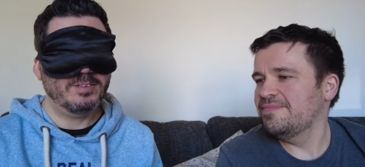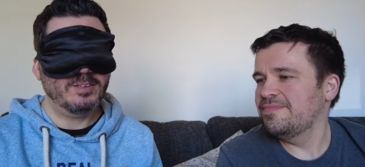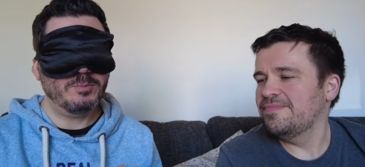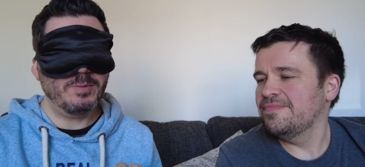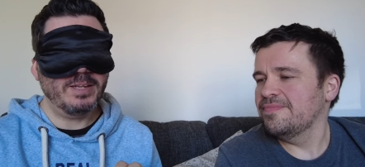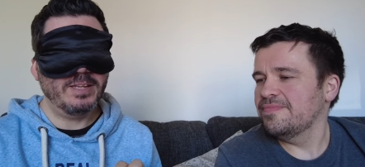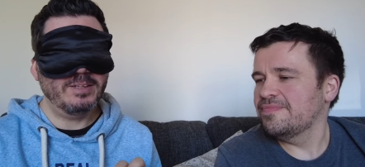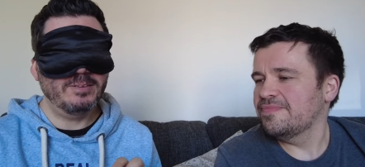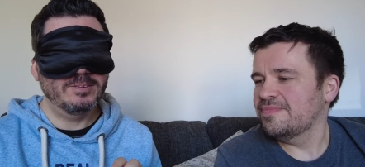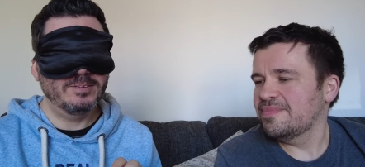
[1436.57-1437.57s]
Speaker 1: Just smell
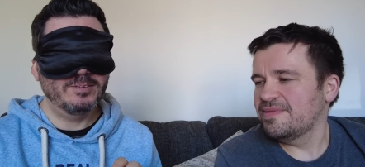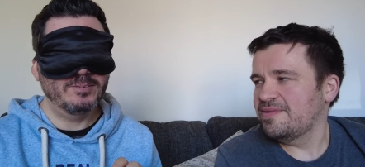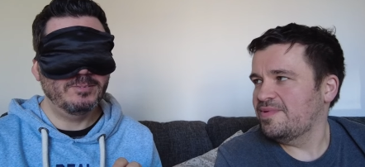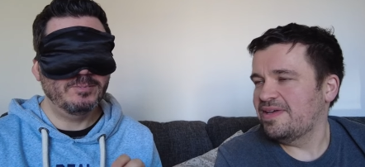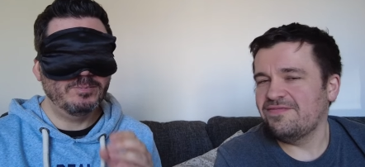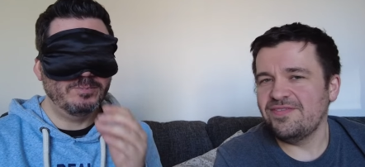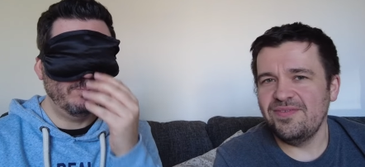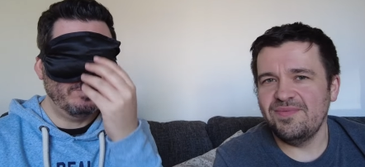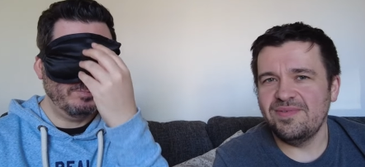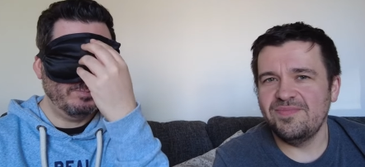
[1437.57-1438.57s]
it? Do whatever
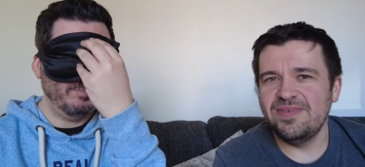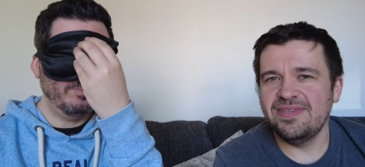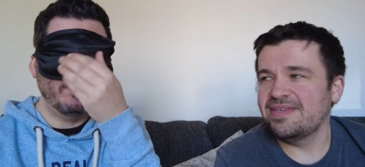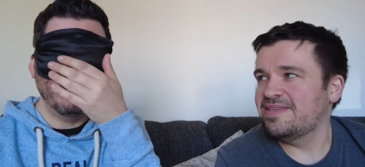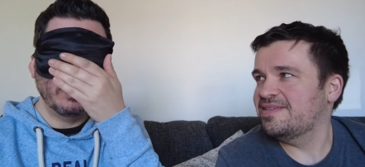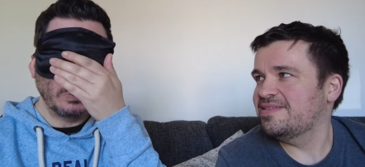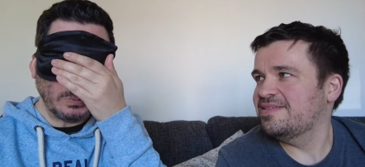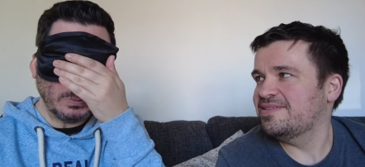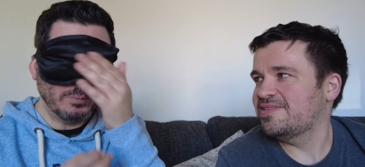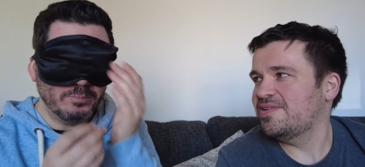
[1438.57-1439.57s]
you want with it, kid. Just